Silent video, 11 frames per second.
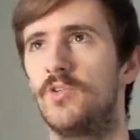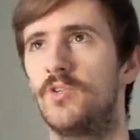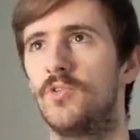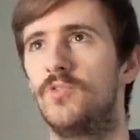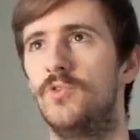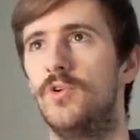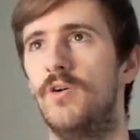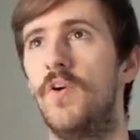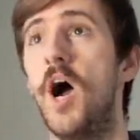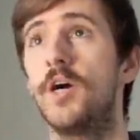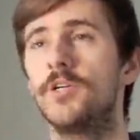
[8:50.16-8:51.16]
just do not
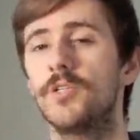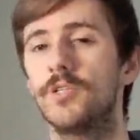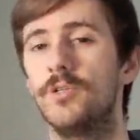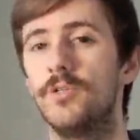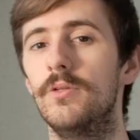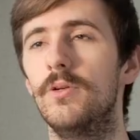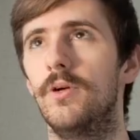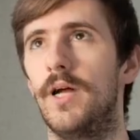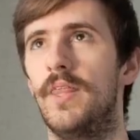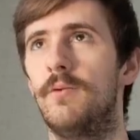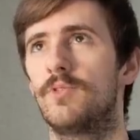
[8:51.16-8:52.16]
function.
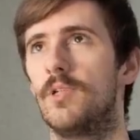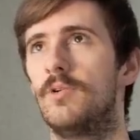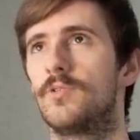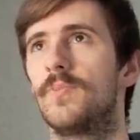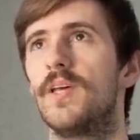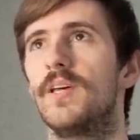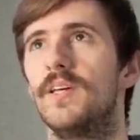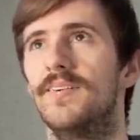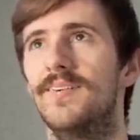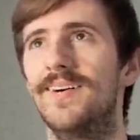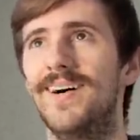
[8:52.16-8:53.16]
Okay, that was
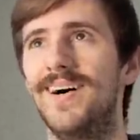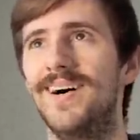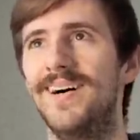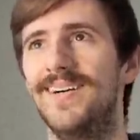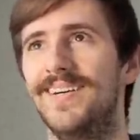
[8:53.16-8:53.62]
close.